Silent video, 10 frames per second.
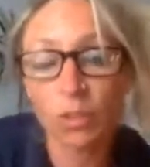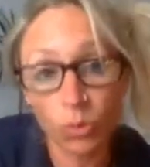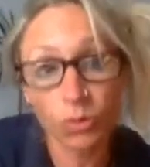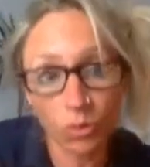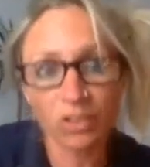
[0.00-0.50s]

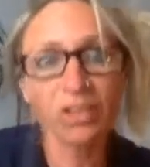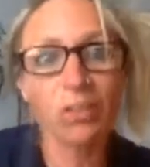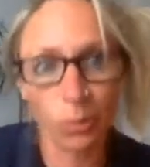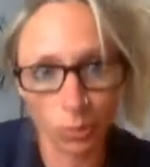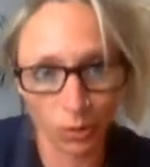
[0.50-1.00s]
Your dog
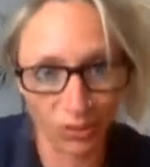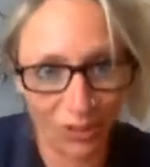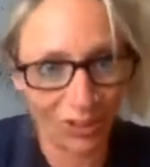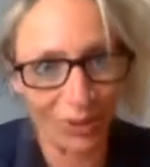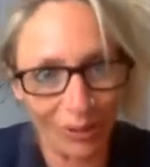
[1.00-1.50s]
does talk
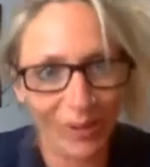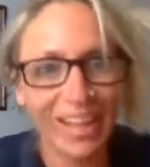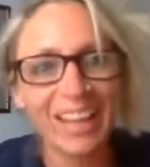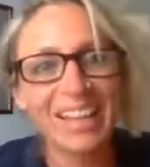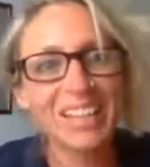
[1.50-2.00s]
to you,
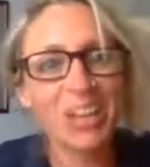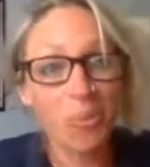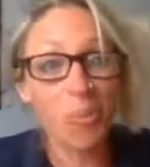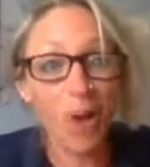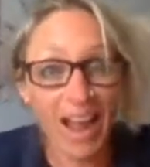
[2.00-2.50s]
you
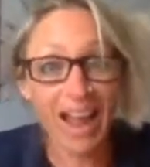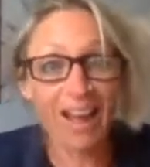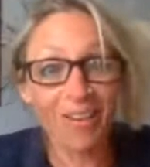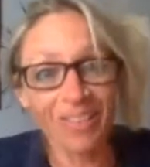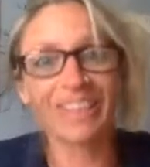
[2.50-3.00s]
know.
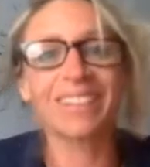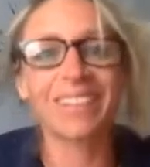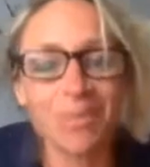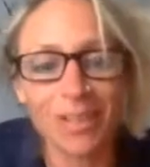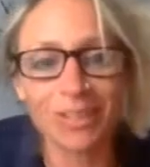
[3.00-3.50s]
Wow, that's
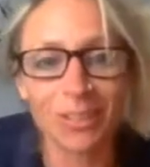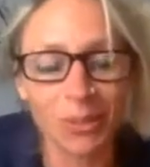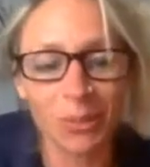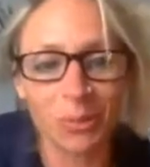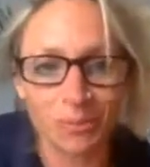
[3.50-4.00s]
going to be so
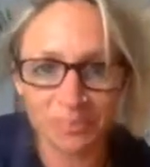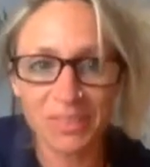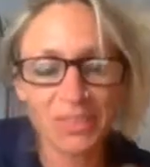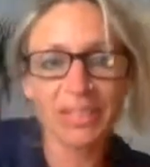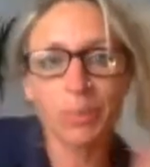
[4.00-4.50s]
cool.
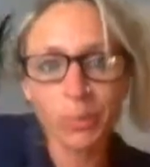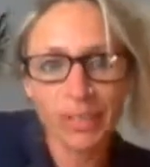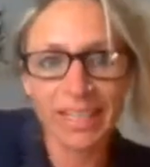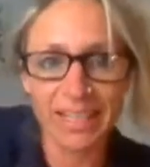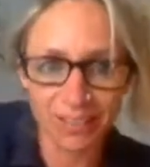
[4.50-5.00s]
So that's what we're
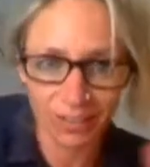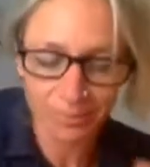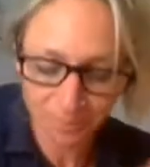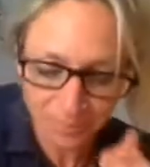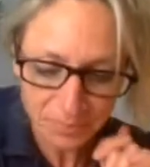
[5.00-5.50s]
going to get to.